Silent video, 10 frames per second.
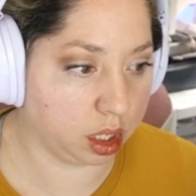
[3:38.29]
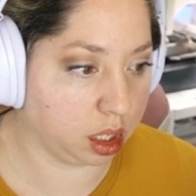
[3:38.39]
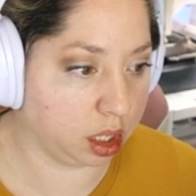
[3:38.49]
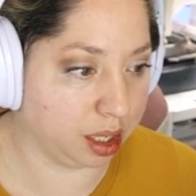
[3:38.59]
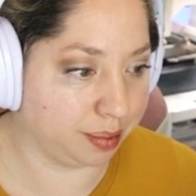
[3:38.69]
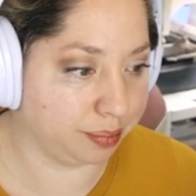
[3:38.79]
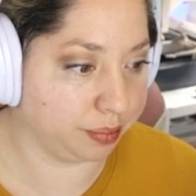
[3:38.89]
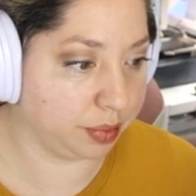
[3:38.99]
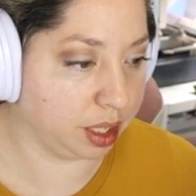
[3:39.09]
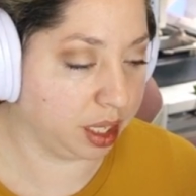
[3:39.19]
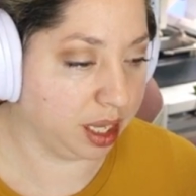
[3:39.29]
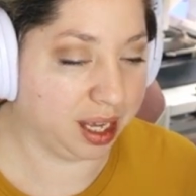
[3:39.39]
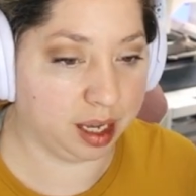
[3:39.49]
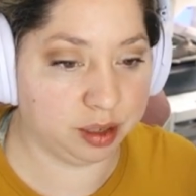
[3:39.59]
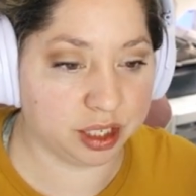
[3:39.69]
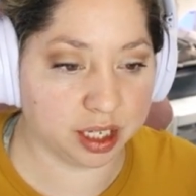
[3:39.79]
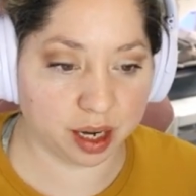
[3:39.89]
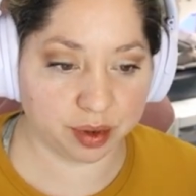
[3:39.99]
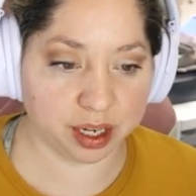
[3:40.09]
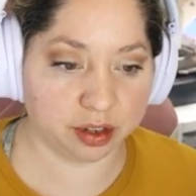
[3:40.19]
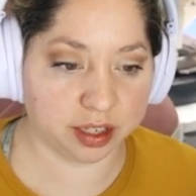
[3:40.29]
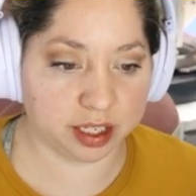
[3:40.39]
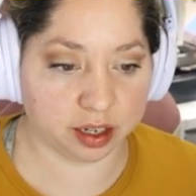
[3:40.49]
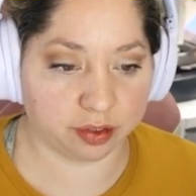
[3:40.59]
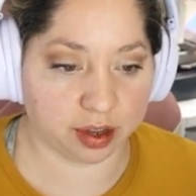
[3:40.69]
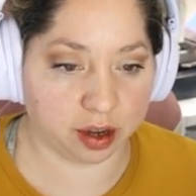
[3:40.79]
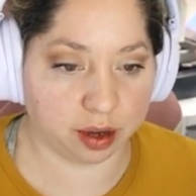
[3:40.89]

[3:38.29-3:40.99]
I want to get all the stuff out.